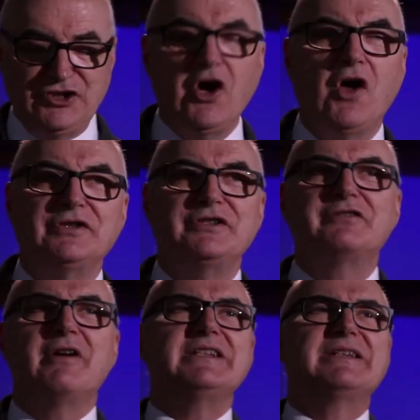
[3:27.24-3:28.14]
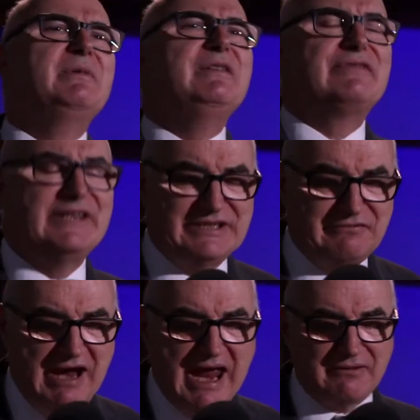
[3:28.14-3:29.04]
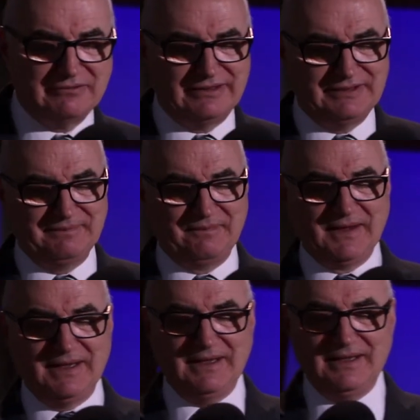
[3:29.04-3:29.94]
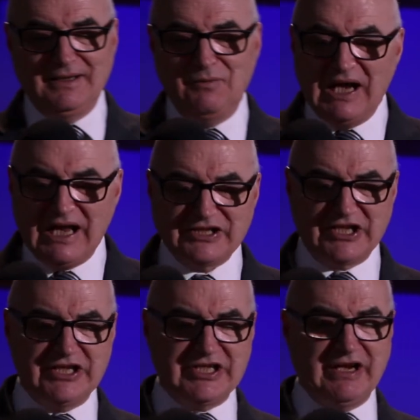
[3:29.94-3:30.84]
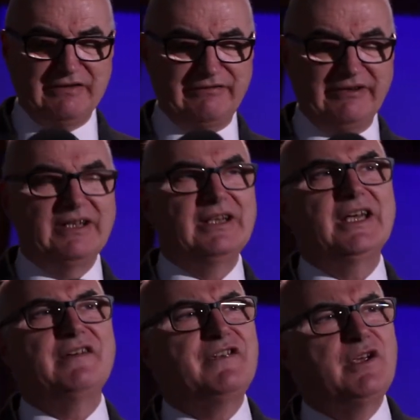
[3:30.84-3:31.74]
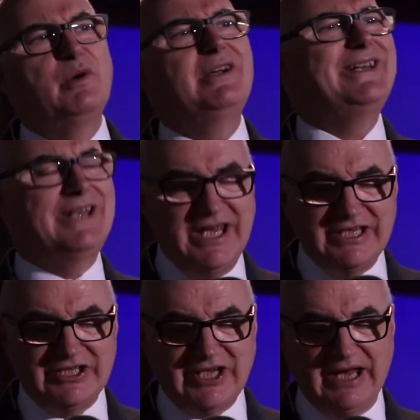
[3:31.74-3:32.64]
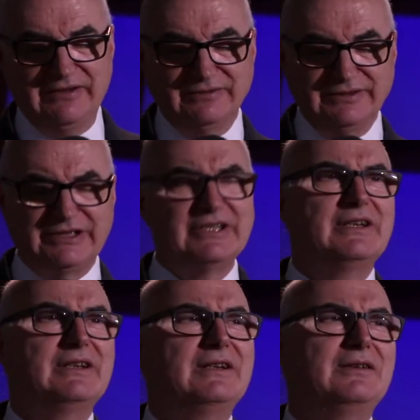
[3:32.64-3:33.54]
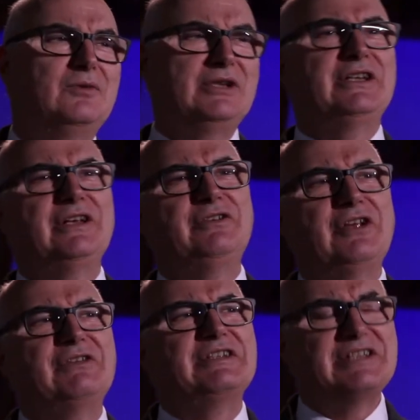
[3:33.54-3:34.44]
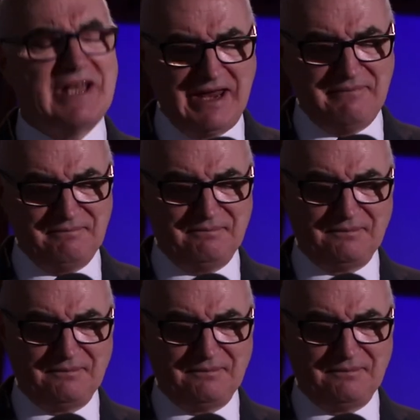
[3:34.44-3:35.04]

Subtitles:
John tried to move things around. Well, ask yourself, if you were in his sandals, wouldn't you do the same?